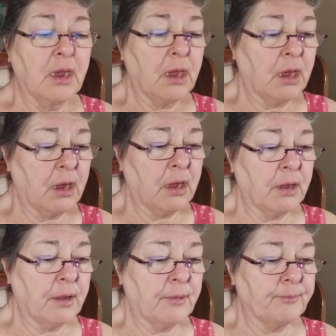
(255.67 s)

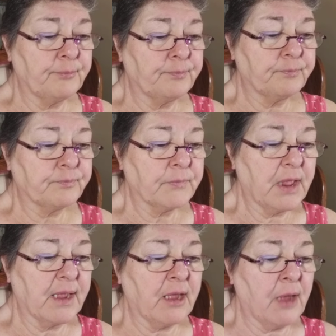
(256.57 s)

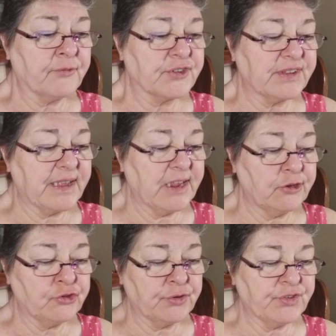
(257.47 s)
It covers the
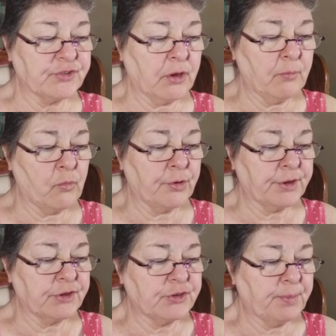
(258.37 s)
interest on
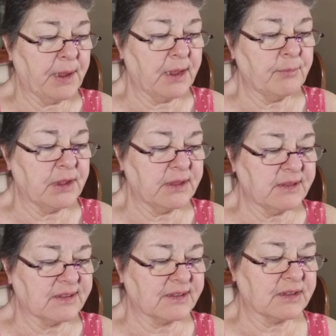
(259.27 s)
mortgage
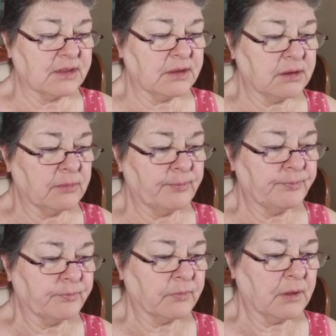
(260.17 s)
payments,
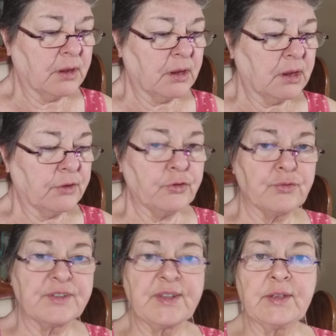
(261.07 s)

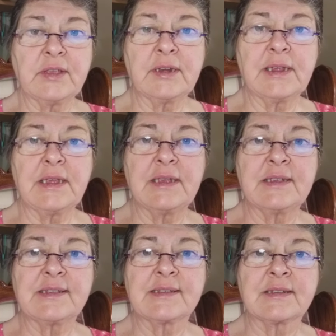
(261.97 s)

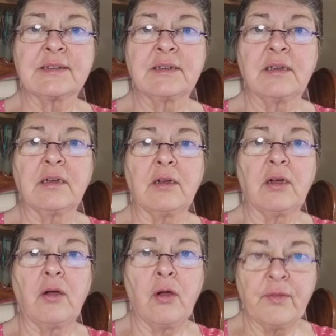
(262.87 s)
utilities,
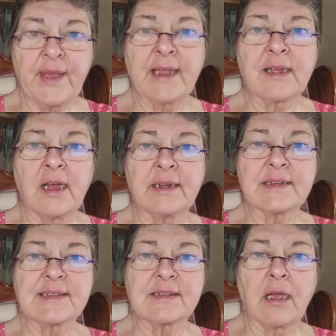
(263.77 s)
all that kind of
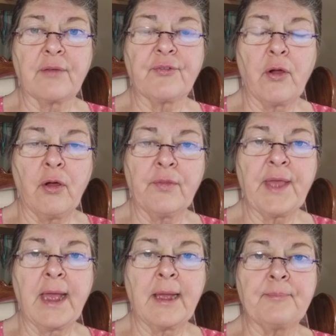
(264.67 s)
stuff. All
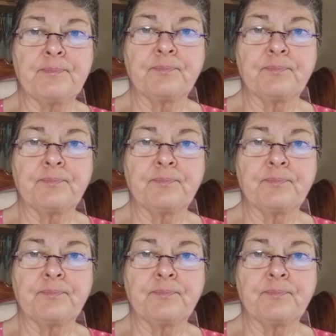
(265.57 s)
that